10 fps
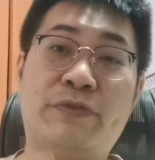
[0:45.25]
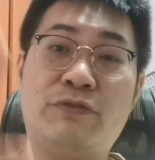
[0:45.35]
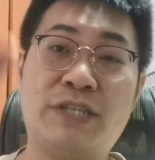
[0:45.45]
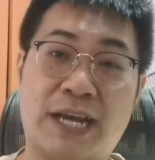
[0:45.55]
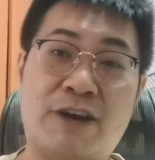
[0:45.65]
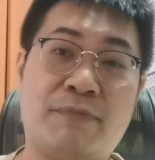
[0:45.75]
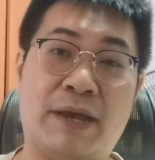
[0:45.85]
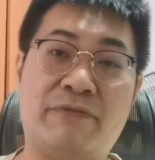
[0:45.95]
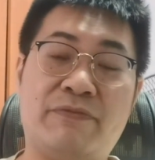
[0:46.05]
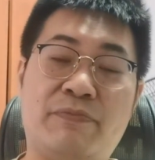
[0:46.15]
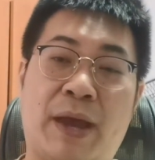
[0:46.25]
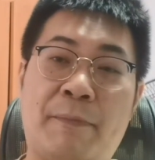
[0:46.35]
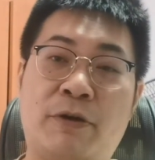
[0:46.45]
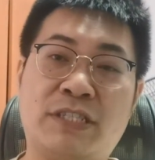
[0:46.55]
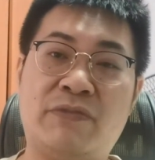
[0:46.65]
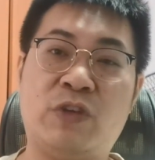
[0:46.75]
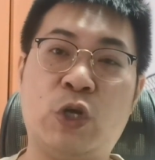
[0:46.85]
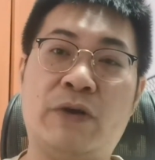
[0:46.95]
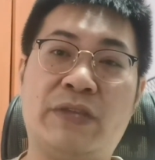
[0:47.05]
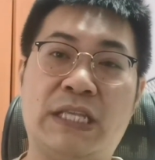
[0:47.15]
do check out my unboxing
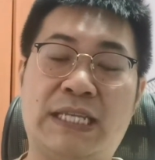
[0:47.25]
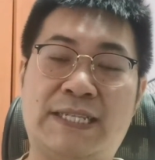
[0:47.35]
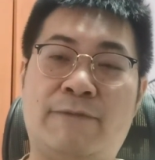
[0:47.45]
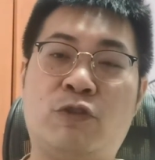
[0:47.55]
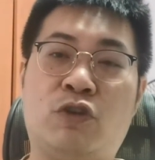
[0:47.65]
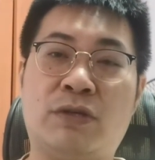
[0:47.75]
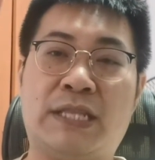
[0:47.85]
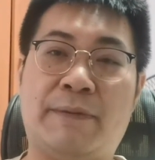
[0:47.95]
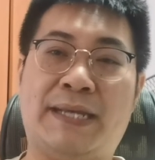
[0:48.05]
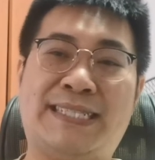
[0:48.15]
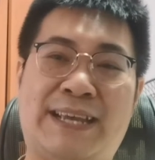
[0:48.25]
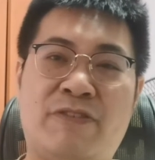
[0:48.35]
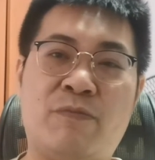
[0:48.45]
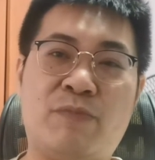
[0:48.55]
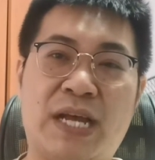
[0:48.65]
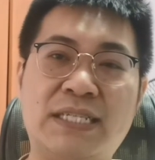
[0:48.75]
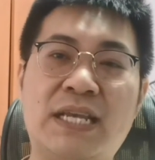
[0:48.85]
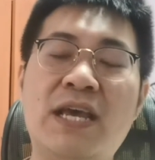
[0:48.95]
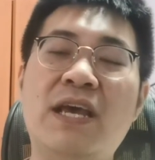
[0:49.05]
video of the Samsung Tab S7 Plus.